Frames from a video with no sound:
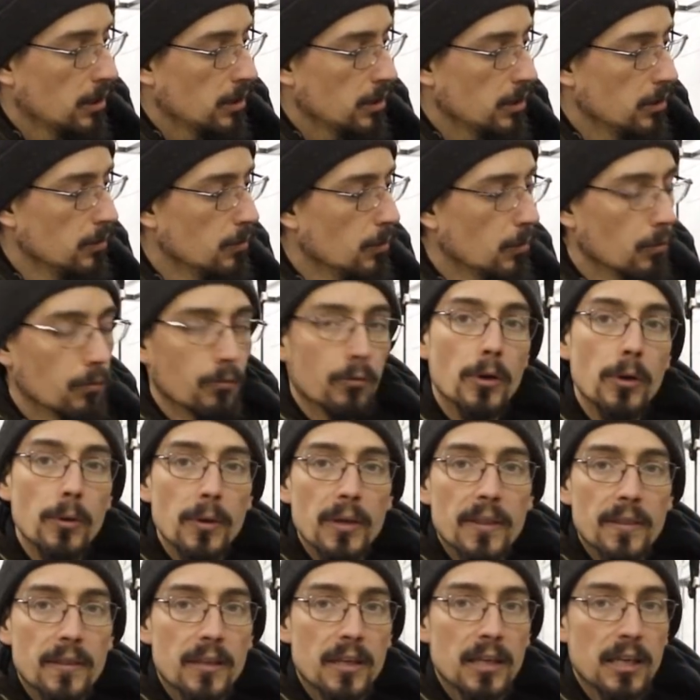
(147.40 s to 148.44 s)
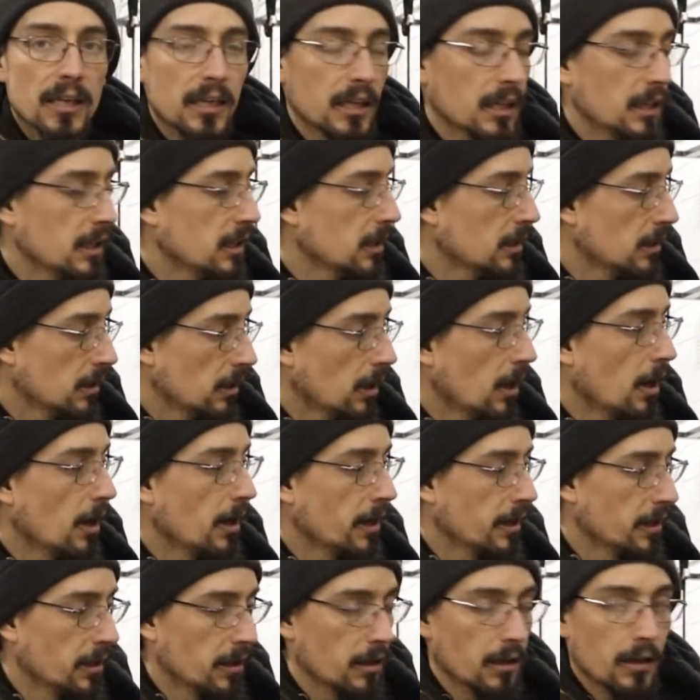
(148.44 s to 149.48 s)
you will ruin the
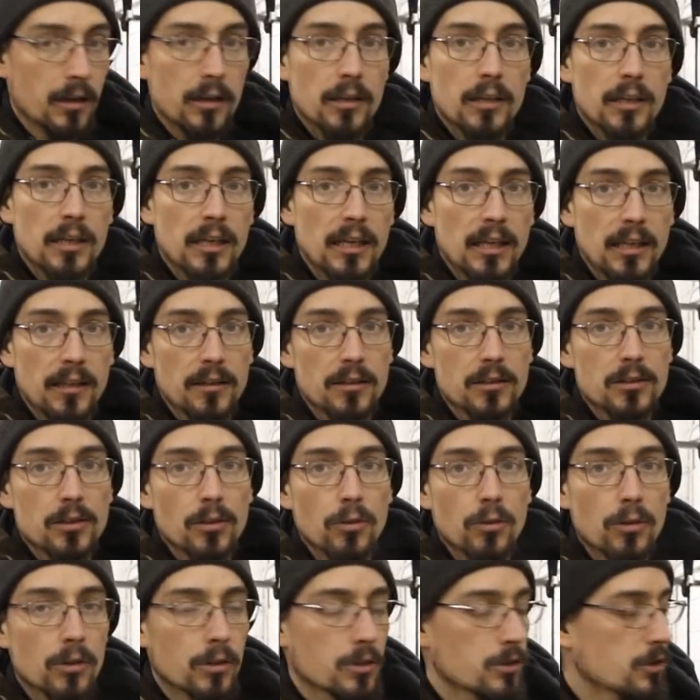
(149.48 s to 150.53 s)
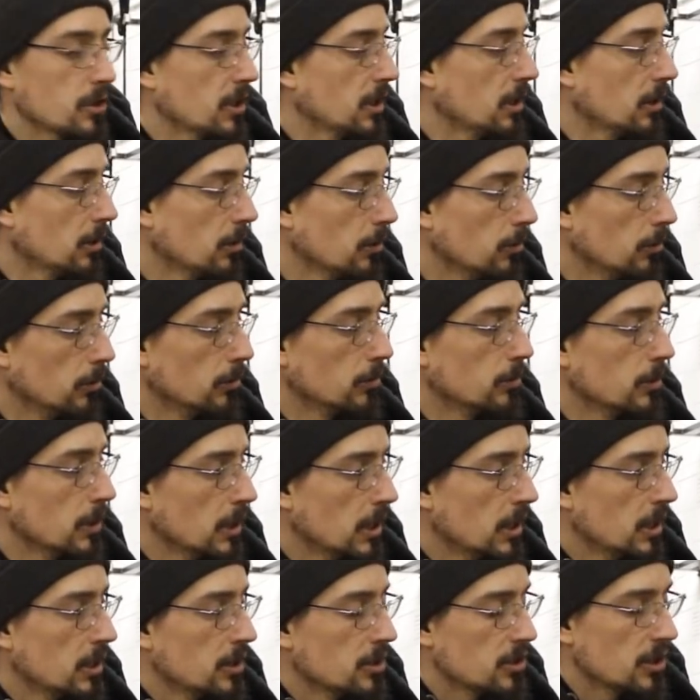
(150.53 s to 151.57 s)
liner in the torch. It'll all
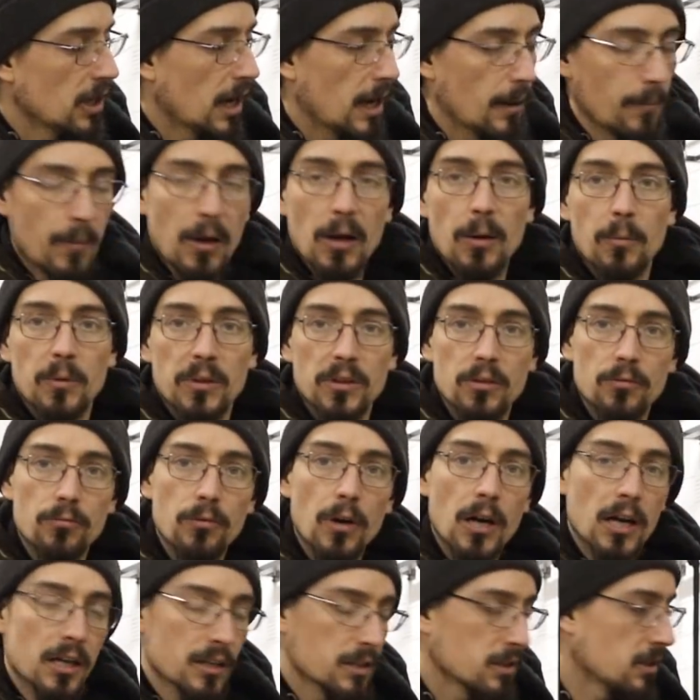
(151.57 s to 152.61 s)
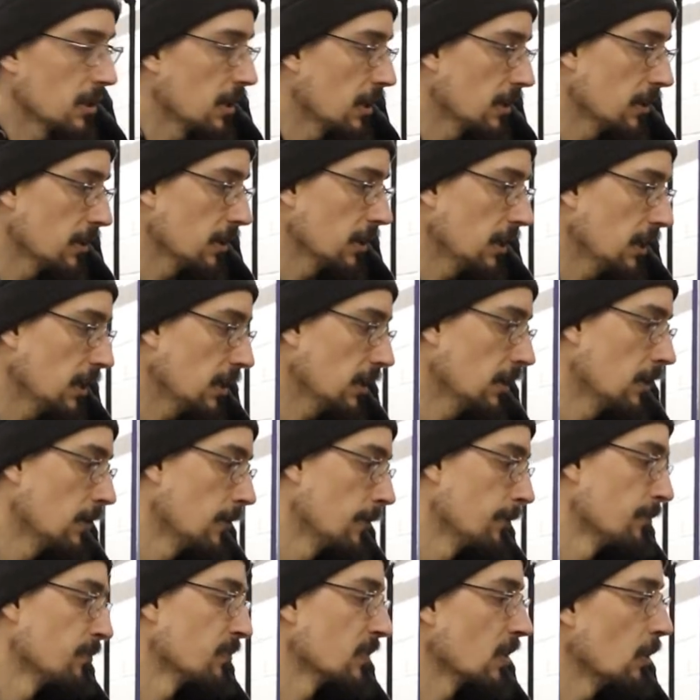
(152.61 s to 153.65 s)
jam up with the rust and the
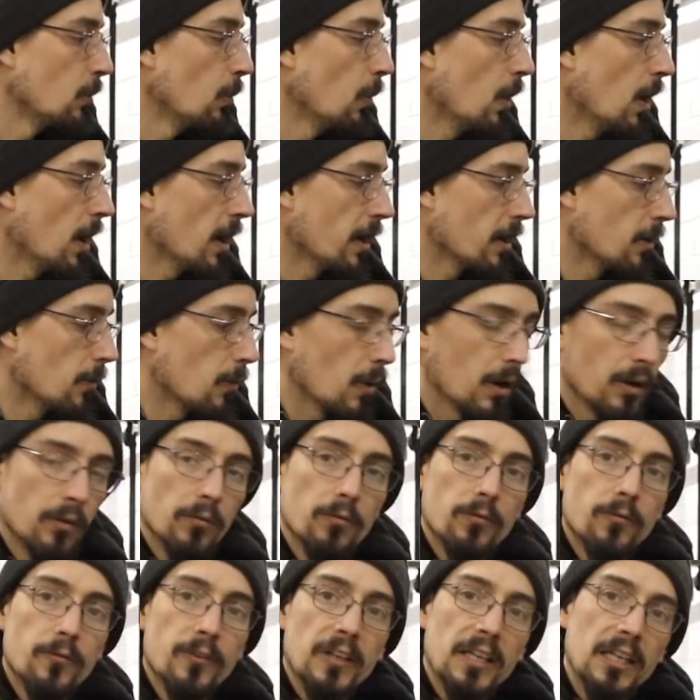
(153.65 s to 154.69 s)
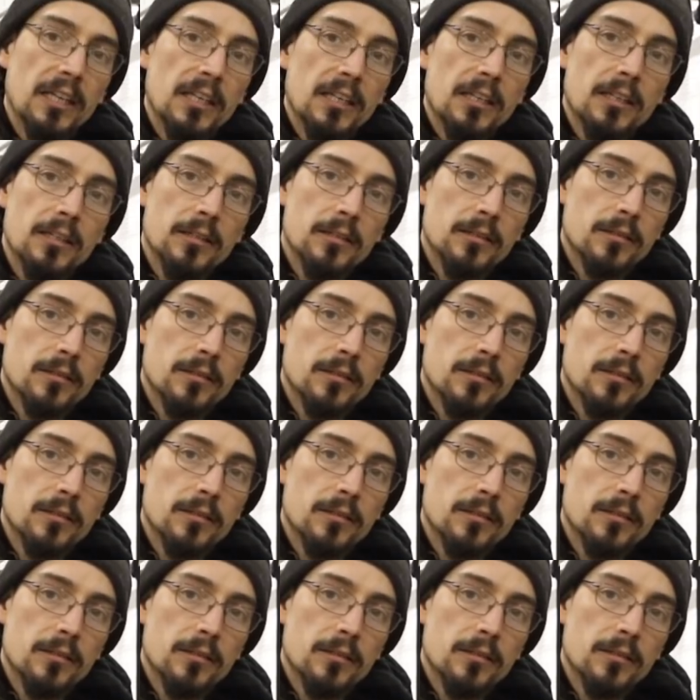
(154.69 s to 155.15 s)
wire won't feed